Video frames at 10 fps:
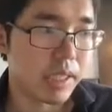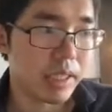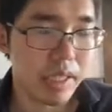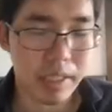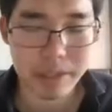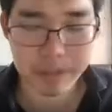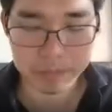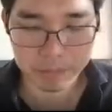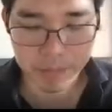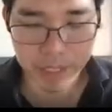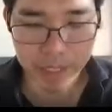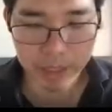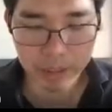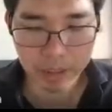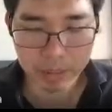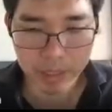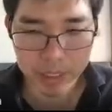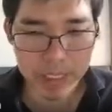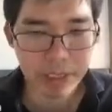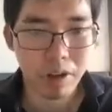kind of
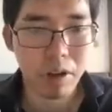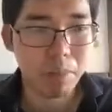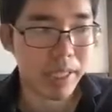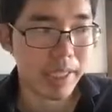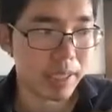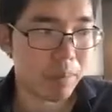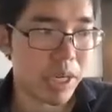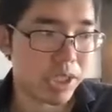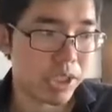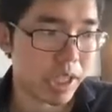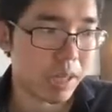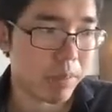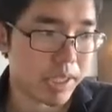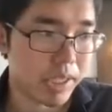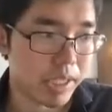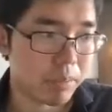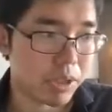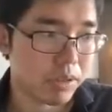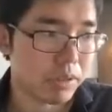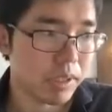incorporating partial coverage
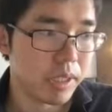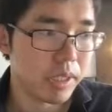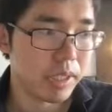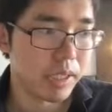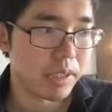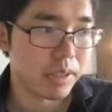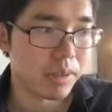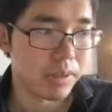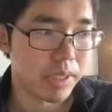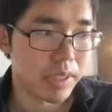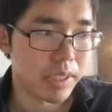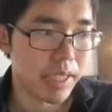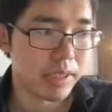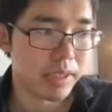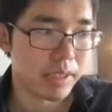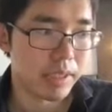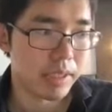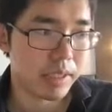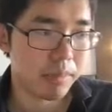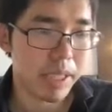assumption. So that's,
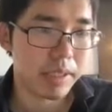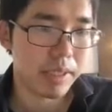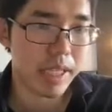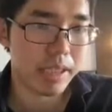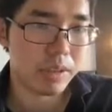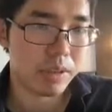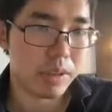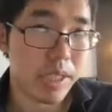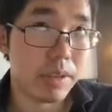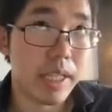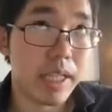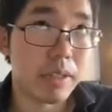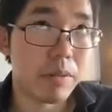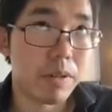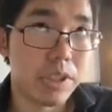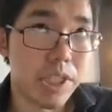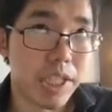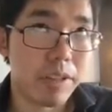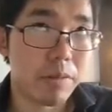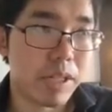but still for
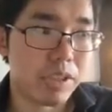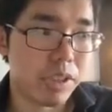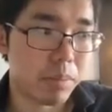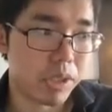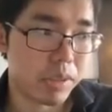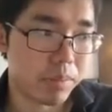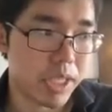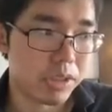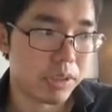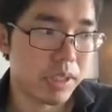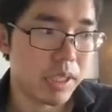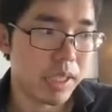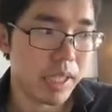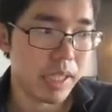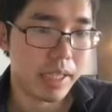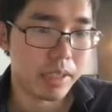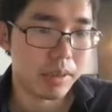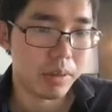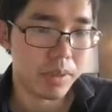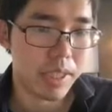general function approximation, I
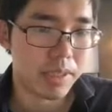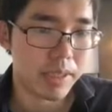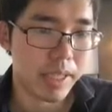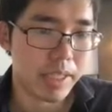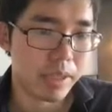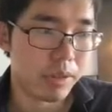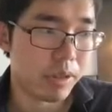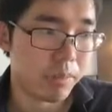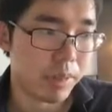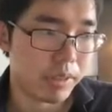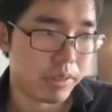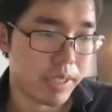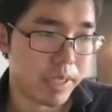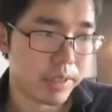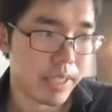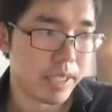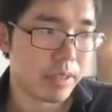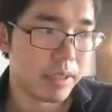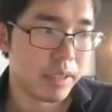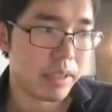don't think there is a lower bound result
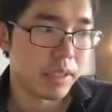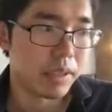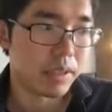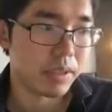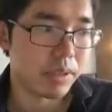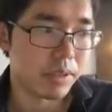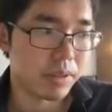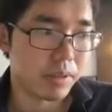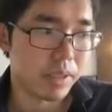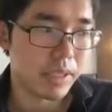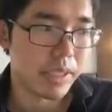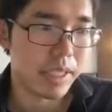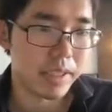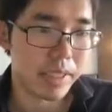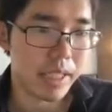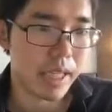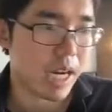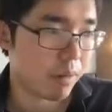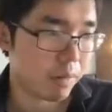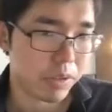yet. So that's
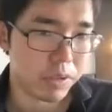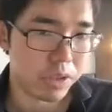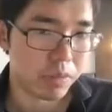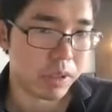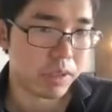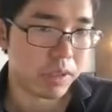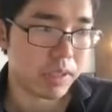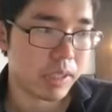our future work.